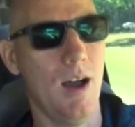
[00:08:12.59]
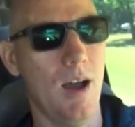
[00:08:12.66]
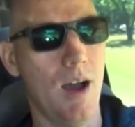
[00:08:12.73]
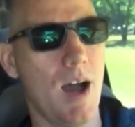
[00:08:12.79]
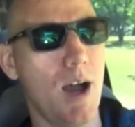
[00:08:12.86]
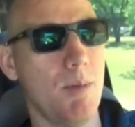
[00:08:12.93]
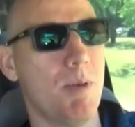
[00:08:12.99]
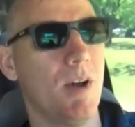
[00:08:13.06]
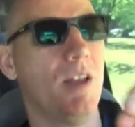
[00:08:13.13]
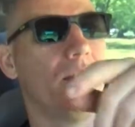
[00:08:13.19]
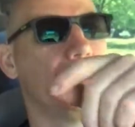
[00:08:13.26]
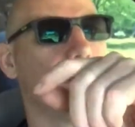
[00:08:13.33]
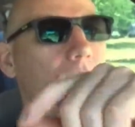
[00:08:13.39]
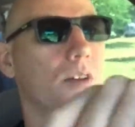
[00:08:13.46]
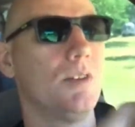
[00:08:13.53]
I
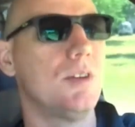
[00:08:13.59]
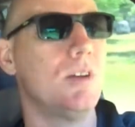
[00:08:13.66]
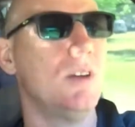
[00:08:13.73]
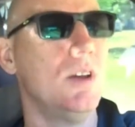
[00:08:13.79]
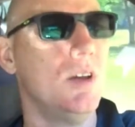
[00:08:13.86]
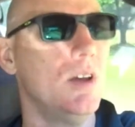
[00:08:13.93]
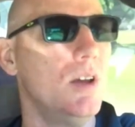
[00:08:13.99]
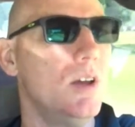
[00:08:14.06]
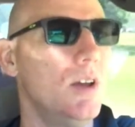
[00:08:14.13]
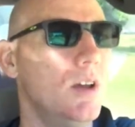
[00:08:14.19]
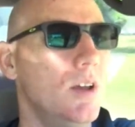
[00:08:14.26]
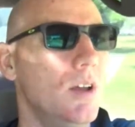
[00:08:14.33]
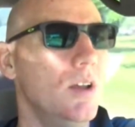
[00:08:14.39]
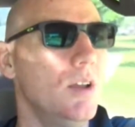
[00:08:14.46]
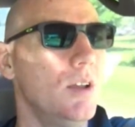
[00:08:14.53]
apologize.
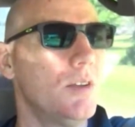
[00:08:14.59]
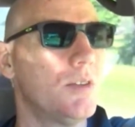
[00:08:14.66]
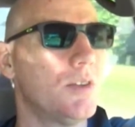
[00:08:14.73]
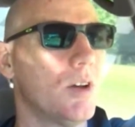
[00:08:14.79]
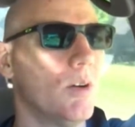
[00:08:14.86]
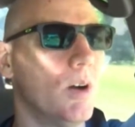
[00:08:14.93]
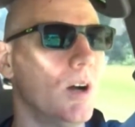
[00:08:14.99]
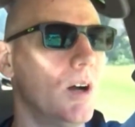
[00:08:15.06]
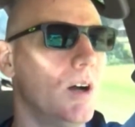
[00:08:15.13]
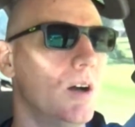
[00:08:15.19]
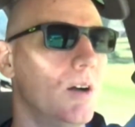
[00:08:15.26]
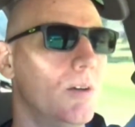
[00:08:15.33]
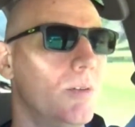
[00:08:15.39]
So uh